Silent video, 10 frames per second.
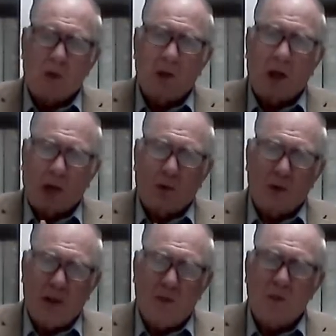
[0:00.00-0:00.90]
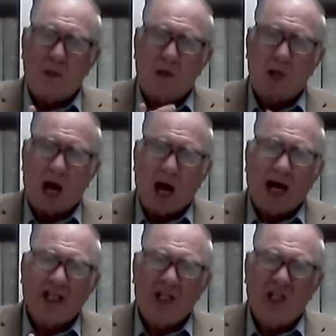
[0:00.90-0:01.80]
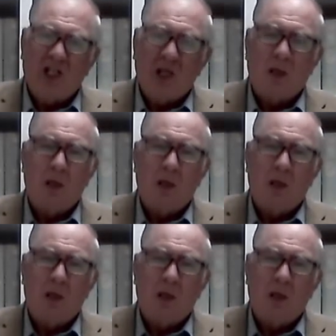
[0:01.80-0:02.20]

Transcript: Elohim is gods,